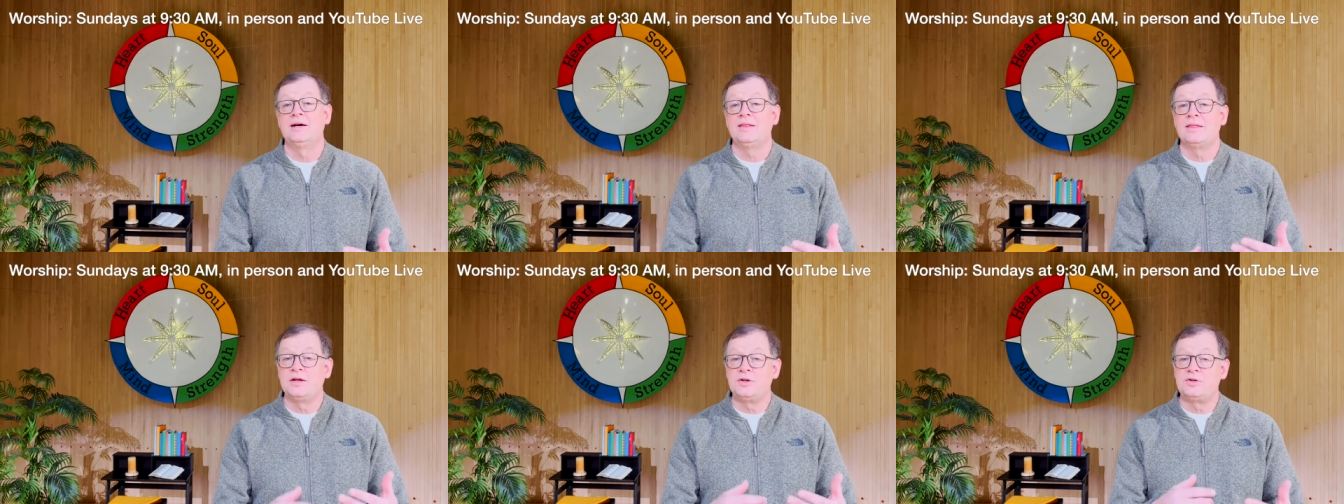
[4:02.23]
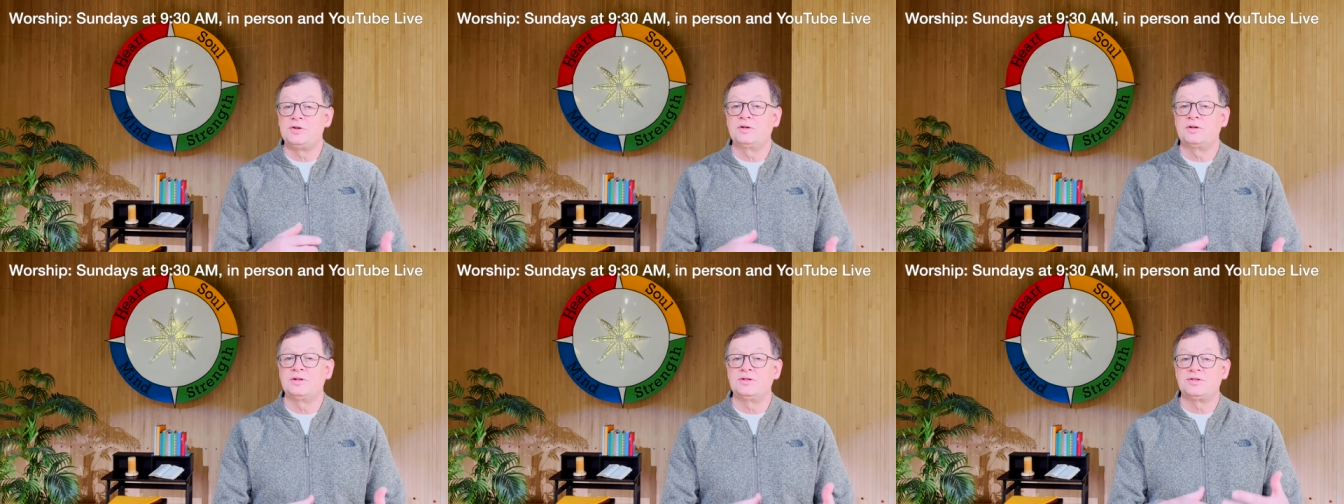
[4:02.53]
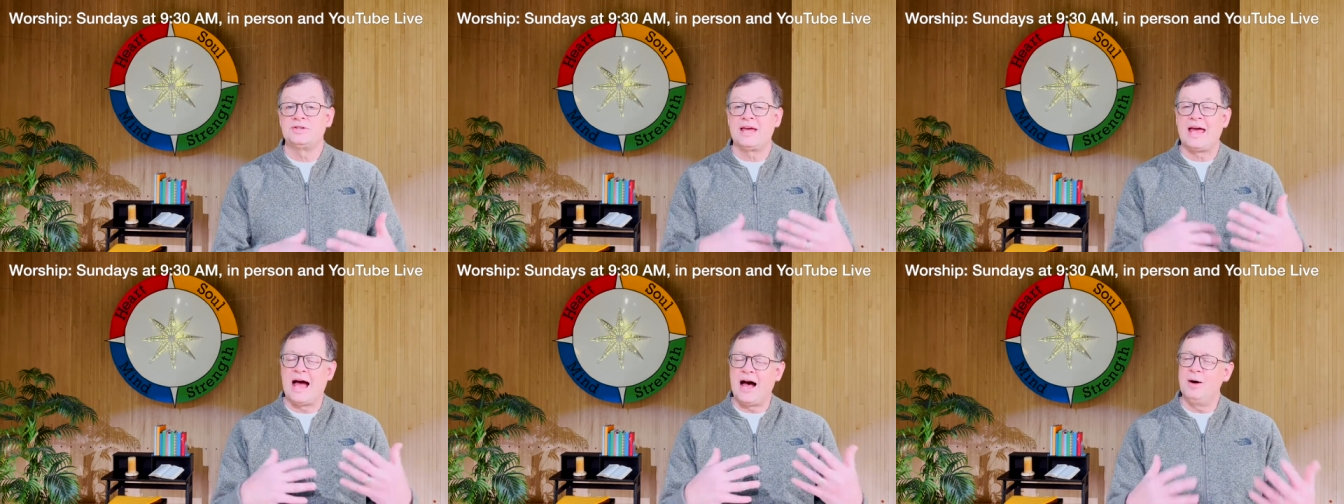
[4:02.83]
that you can
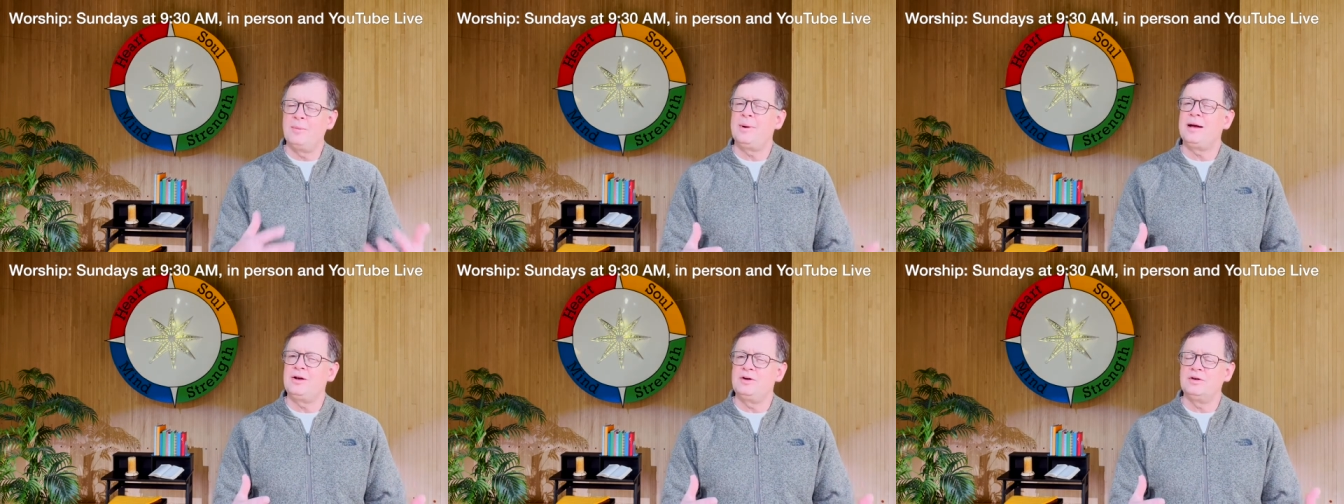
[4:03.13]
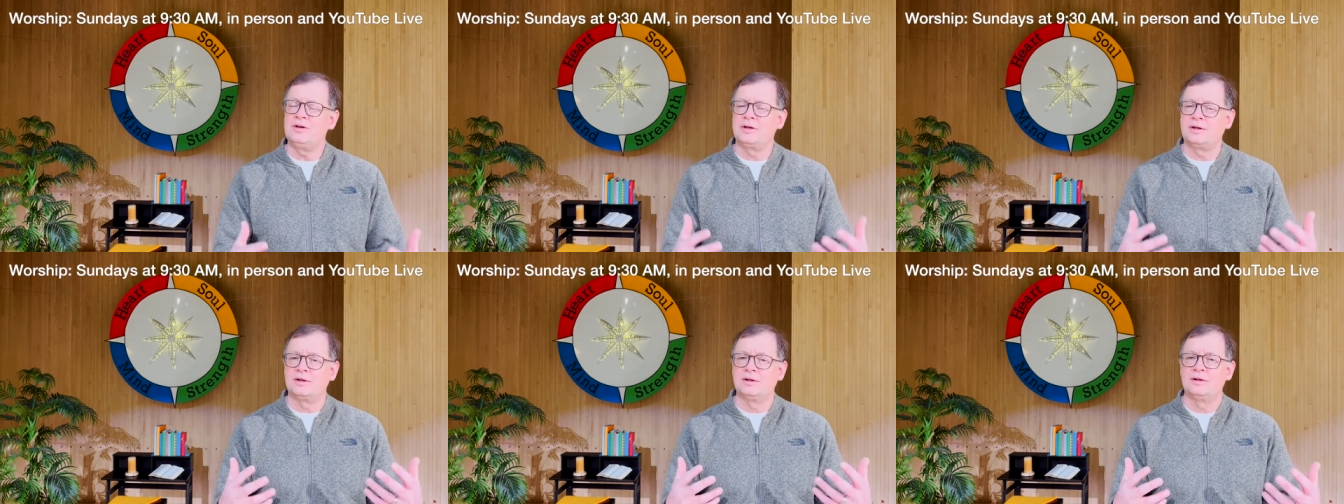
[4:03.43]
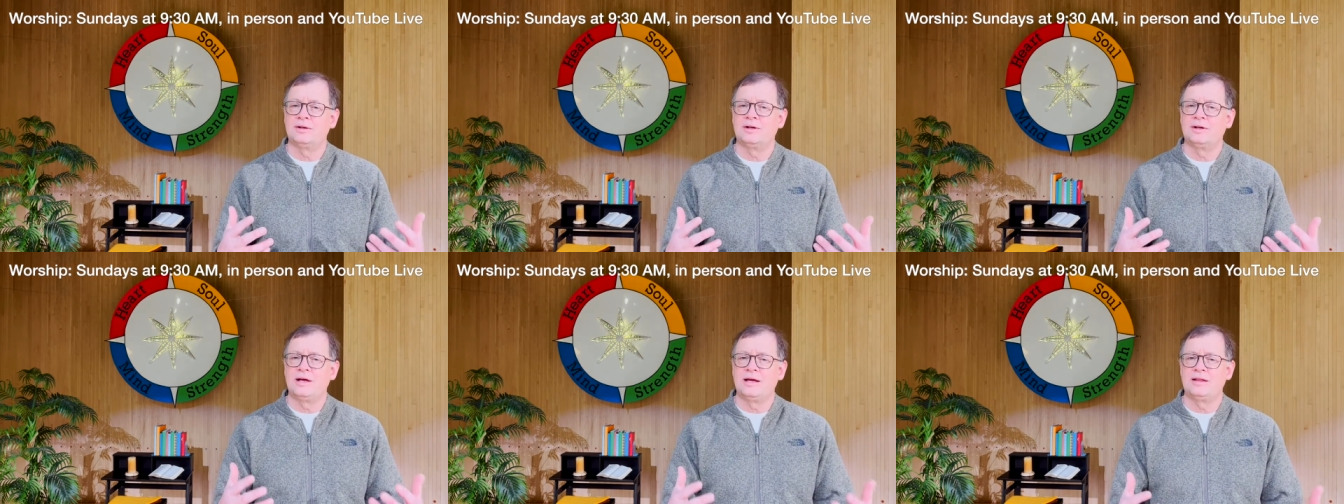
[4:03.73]
say, How am I doing
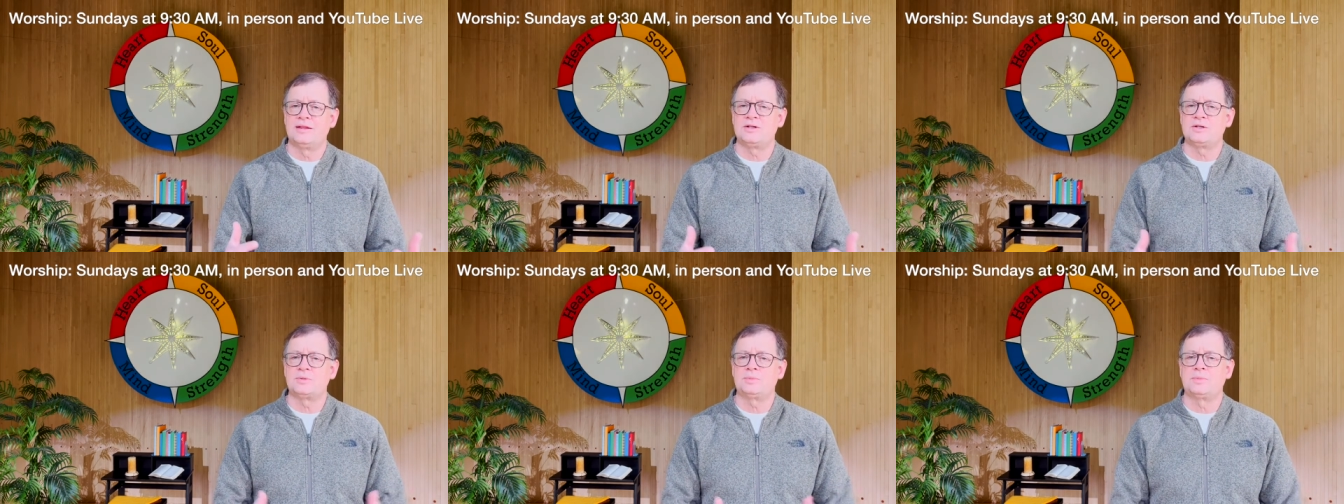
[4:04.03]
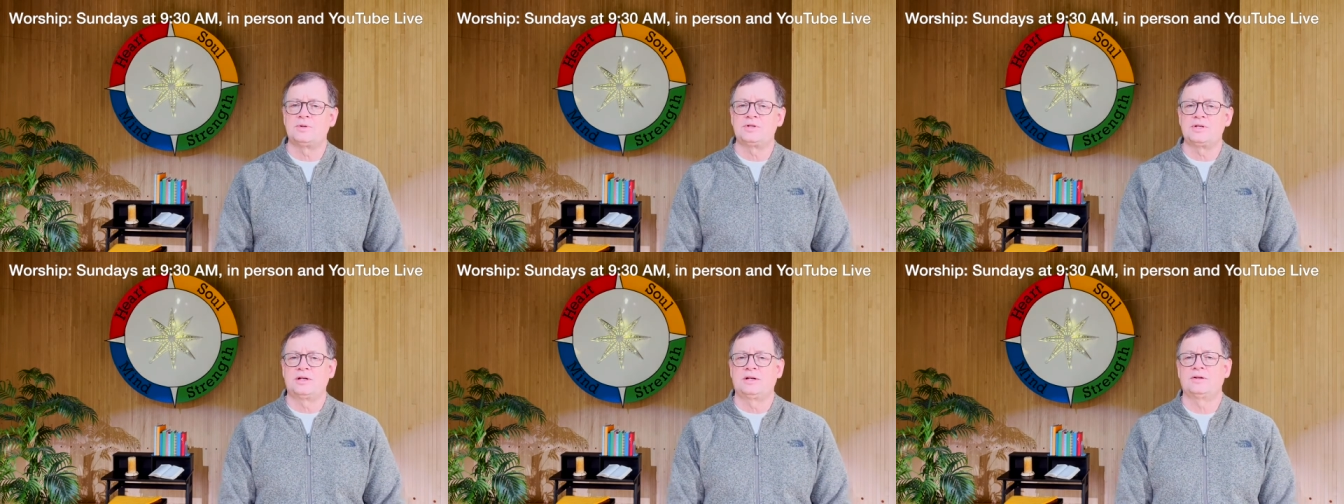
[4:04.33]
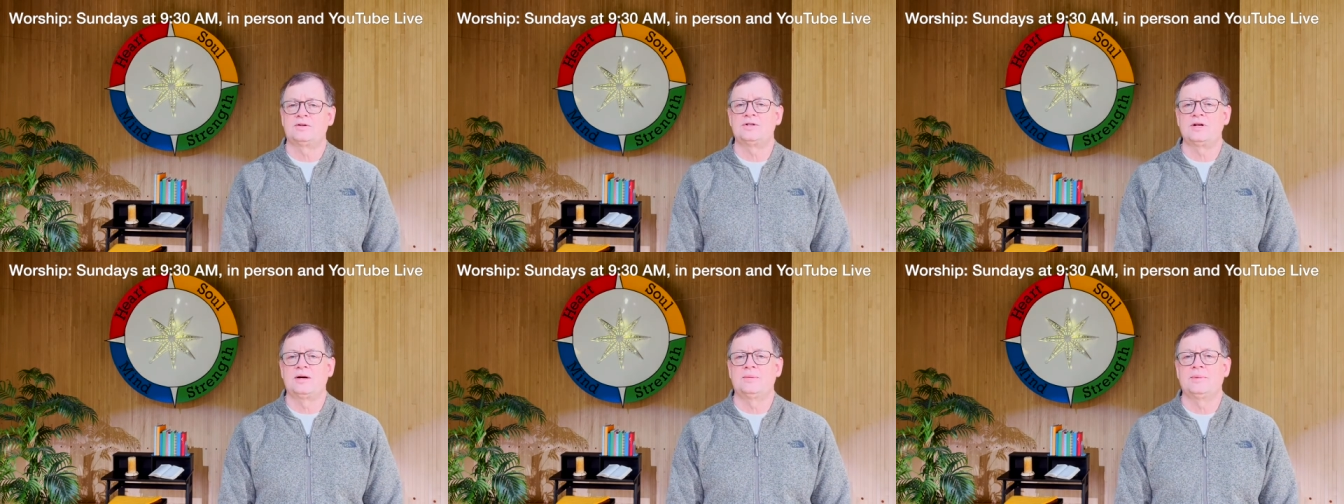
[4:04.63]
at this
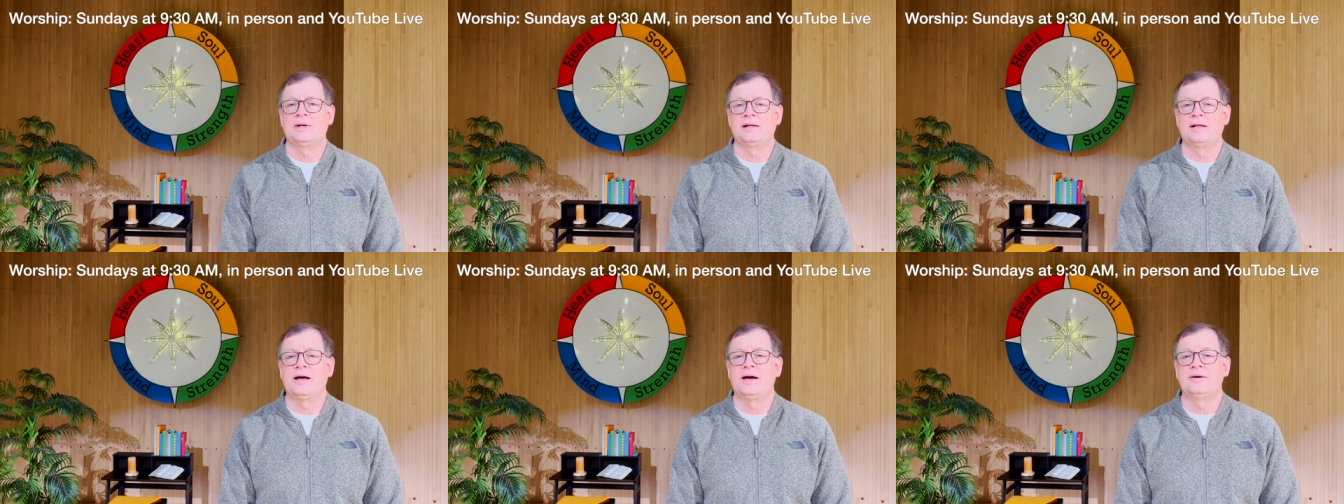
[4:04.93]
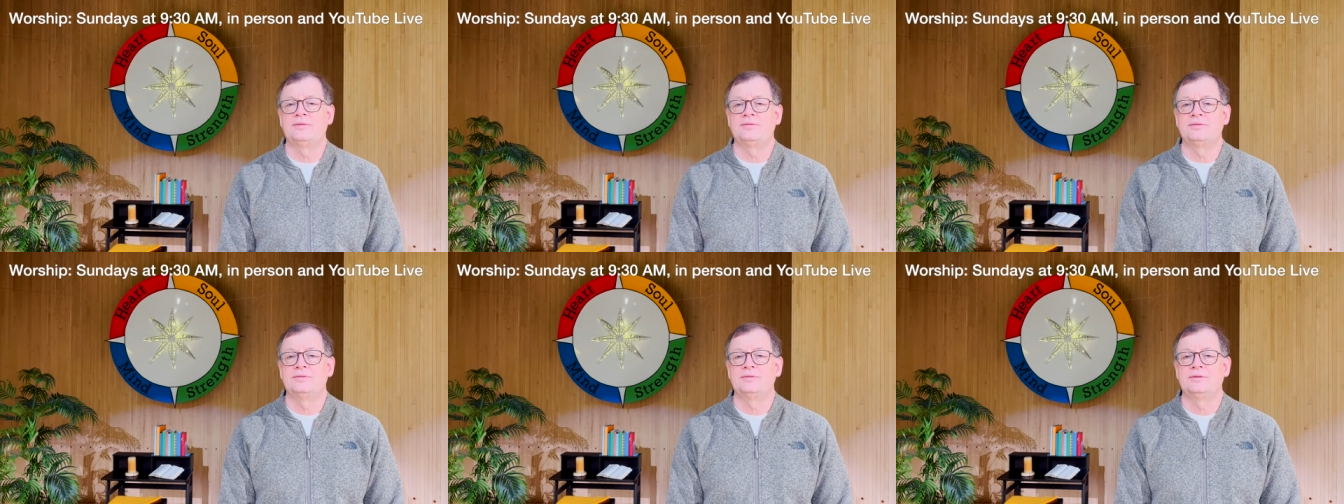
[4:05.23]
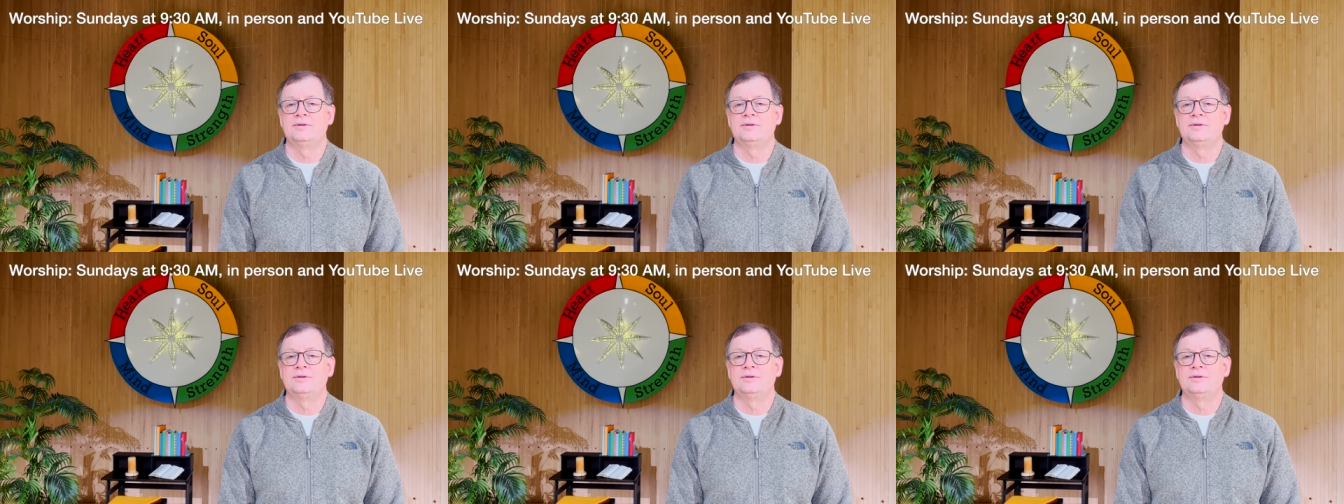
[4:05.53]
particular time in my life?